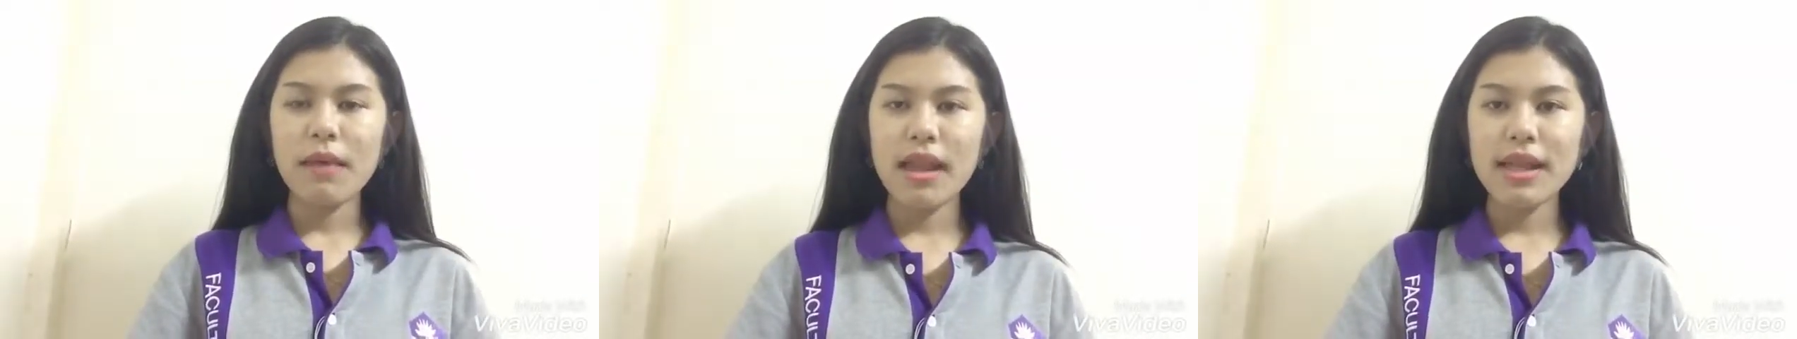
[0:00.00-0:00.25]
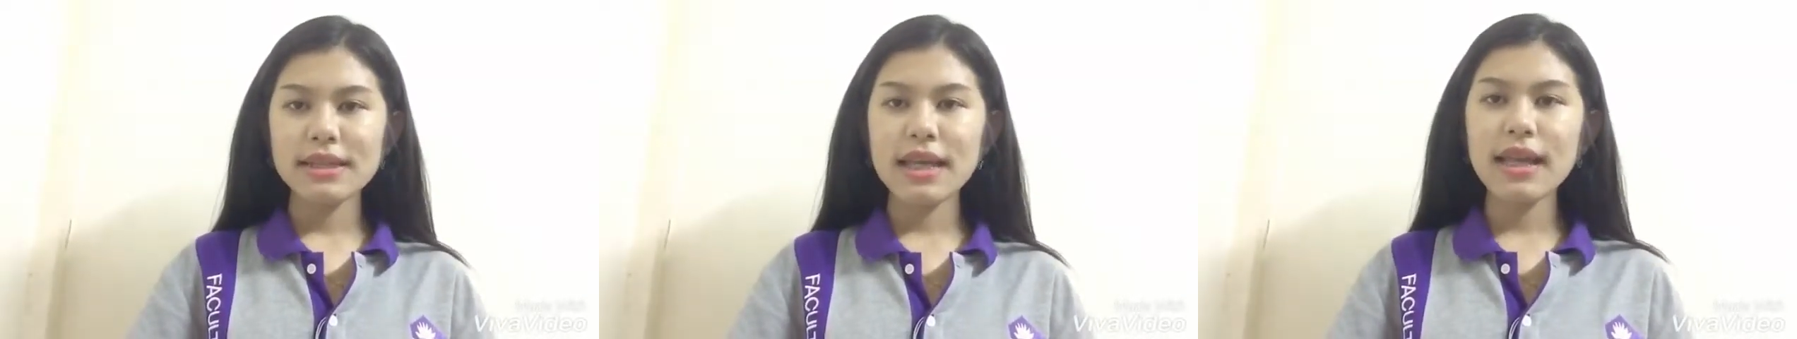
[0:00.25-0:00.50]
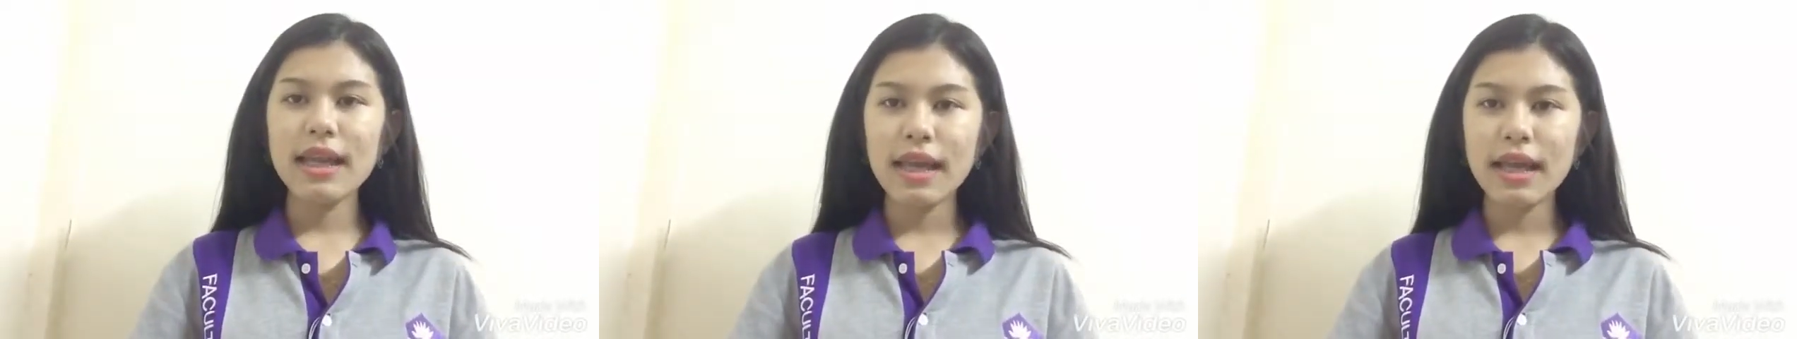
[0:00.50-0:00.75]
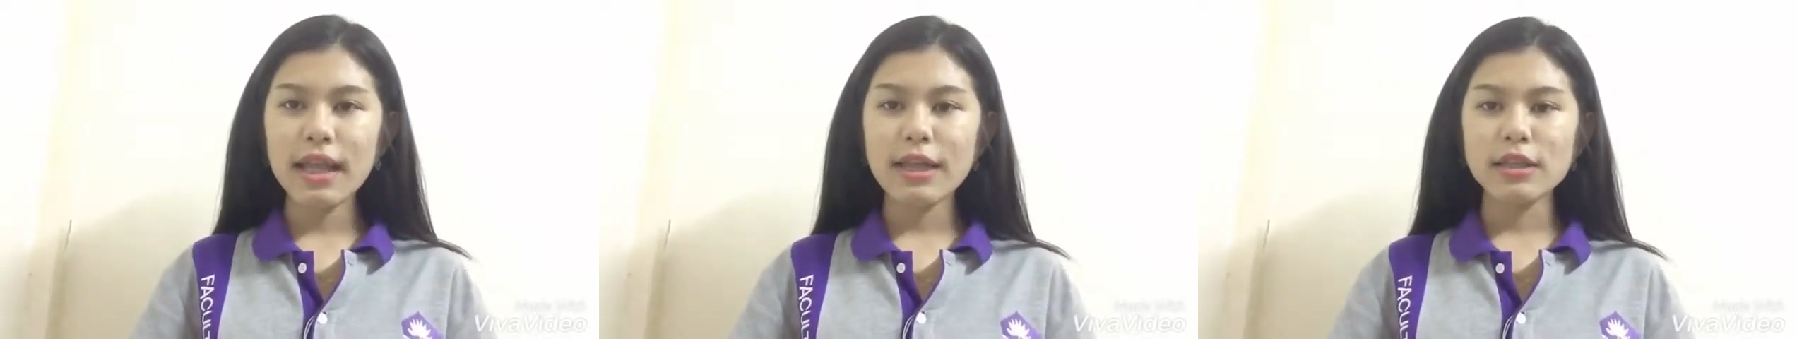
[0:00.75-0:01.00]
Malaysian
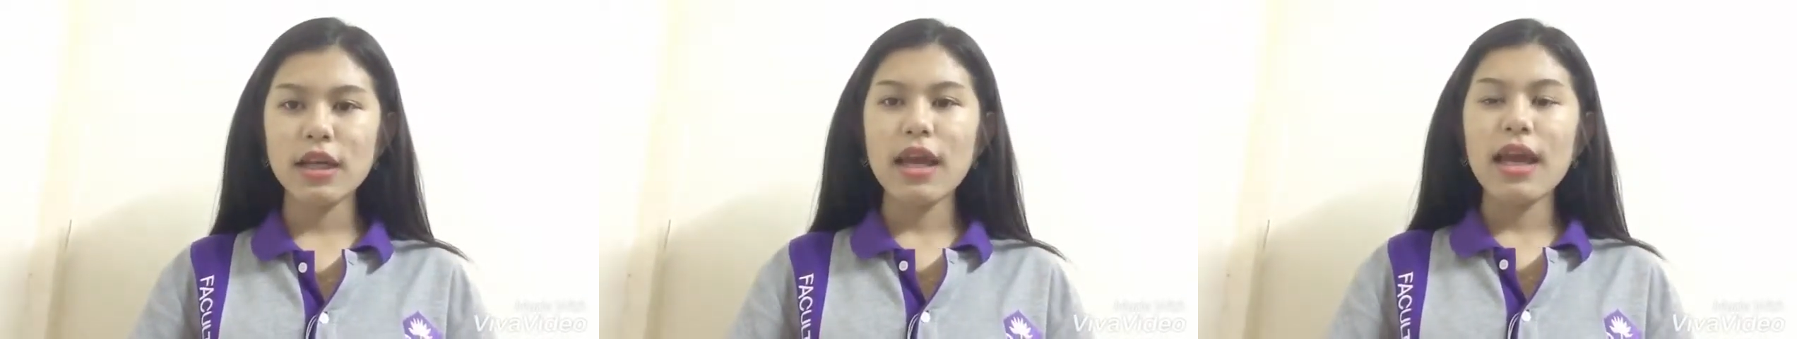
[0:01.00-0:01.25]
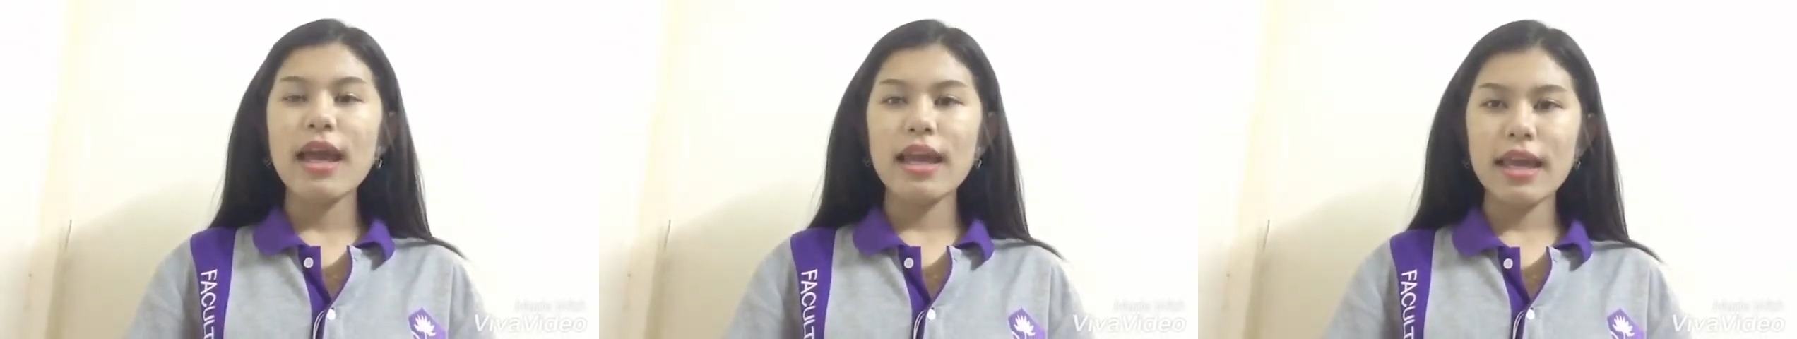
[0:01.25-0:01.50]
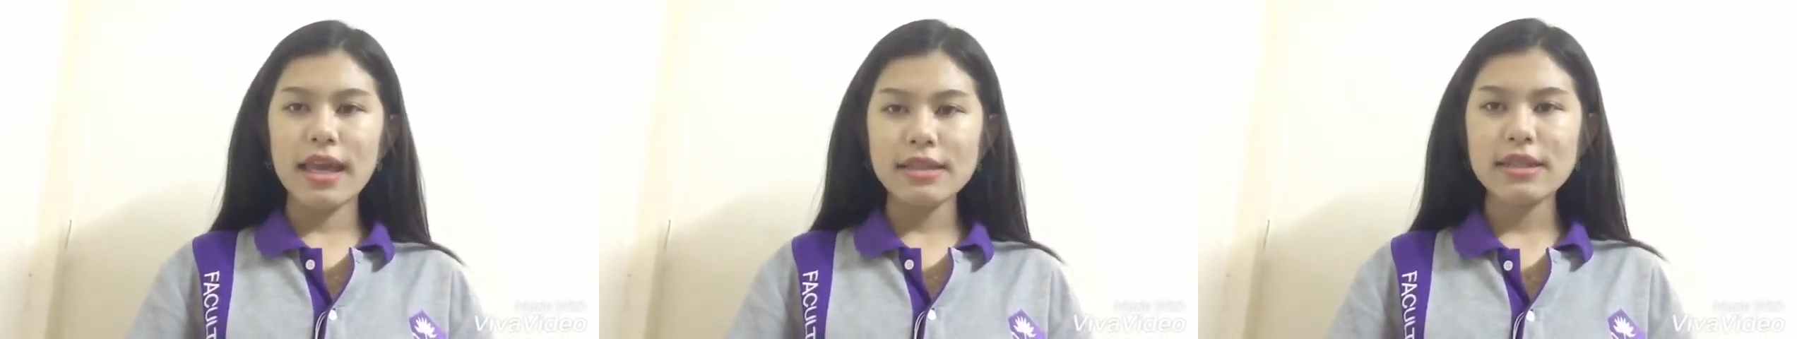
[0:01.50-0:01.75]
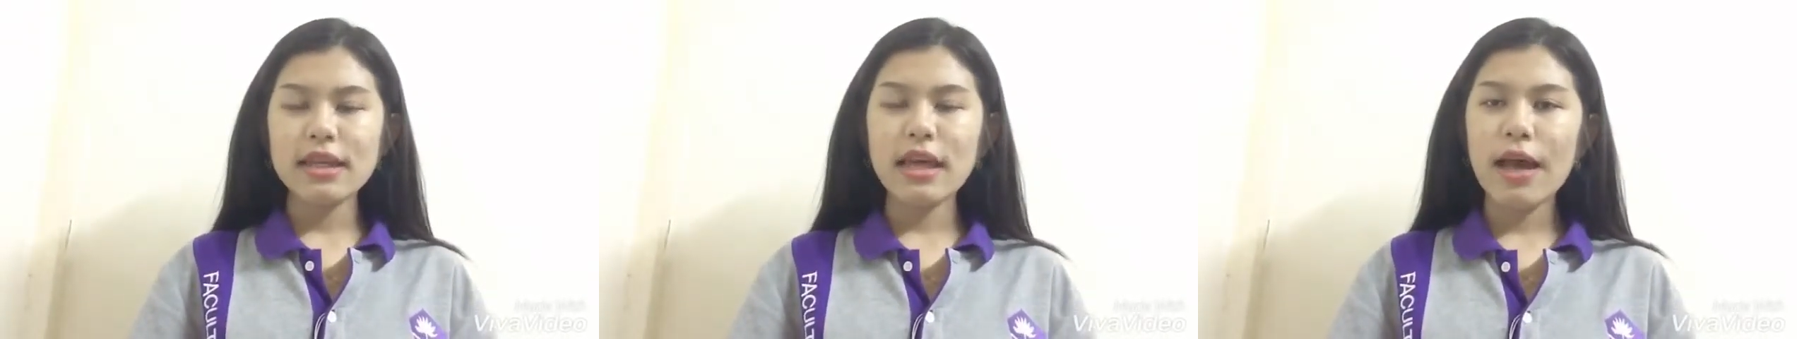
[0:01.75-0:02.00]
English
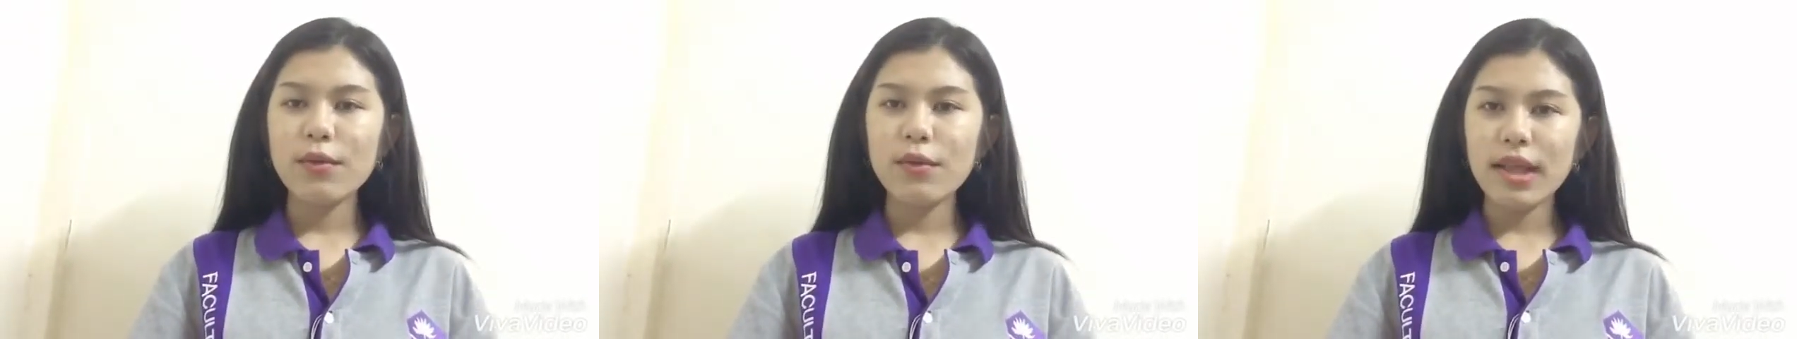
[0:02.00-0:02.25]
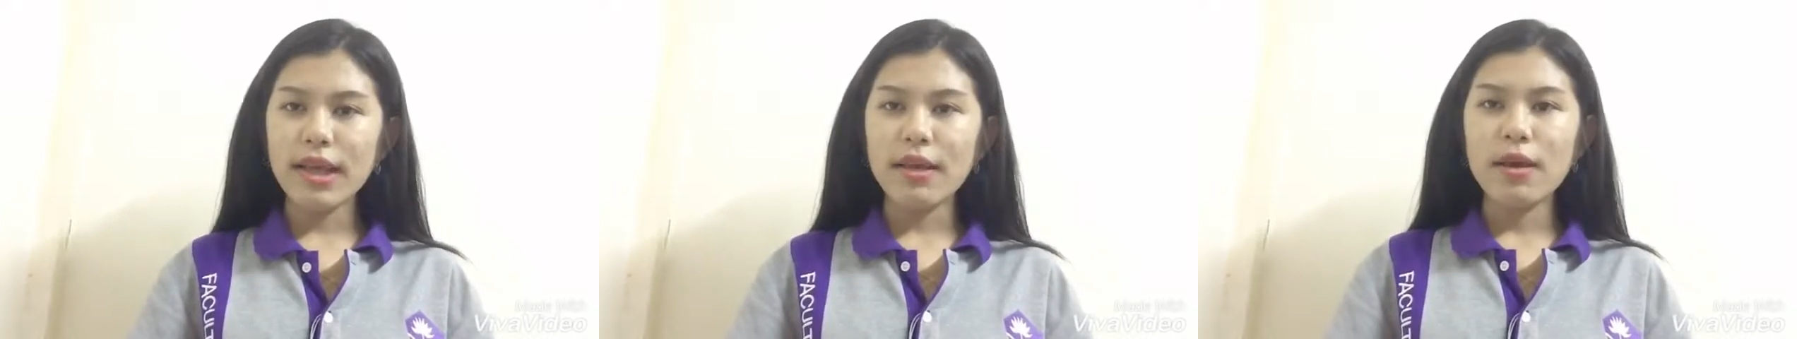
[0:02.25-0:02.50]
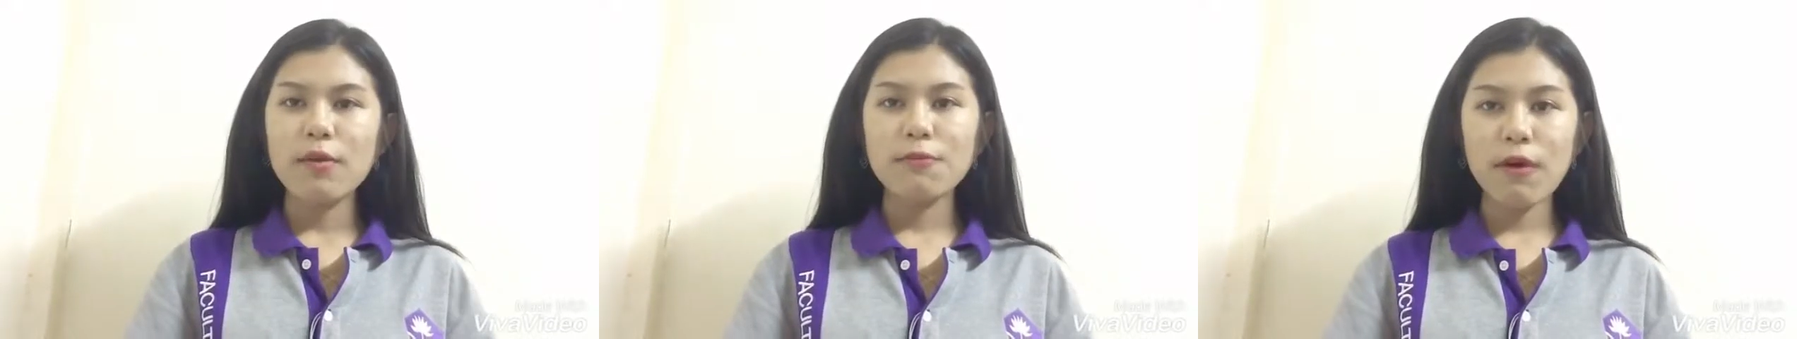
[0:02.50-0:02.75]
is gradually